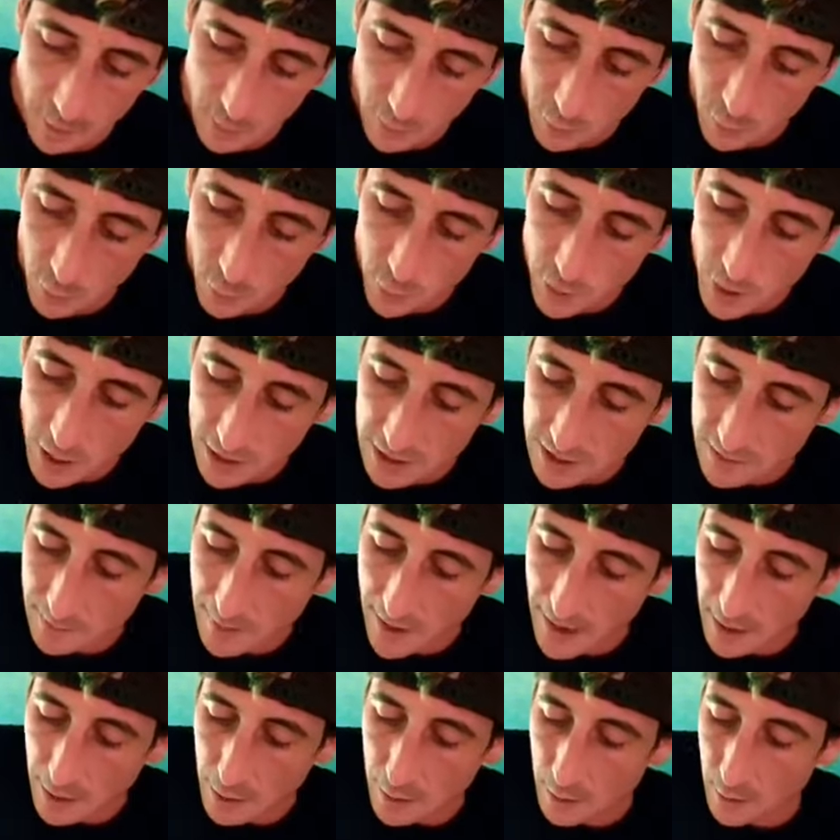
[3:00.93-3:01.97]
who does
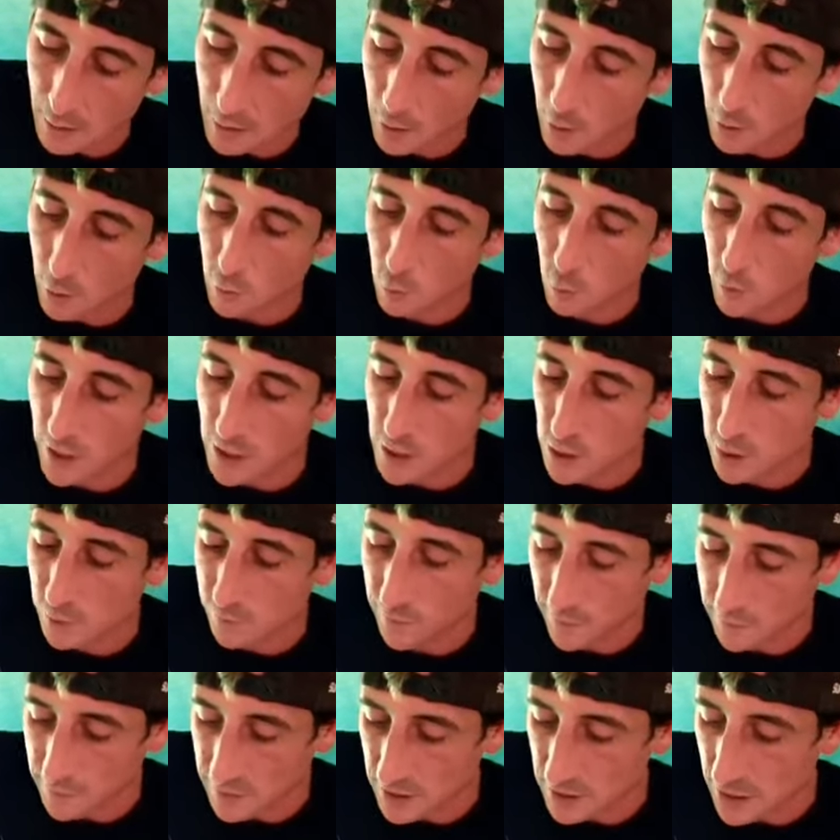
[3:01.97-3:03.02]
better on which
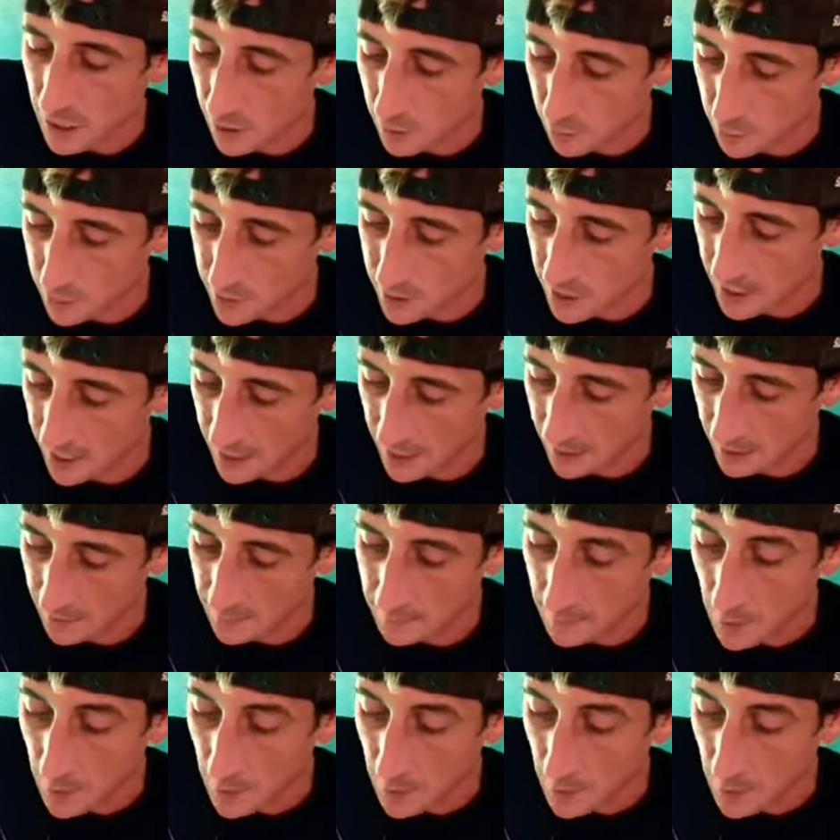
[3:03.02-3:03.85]
$50 ticket?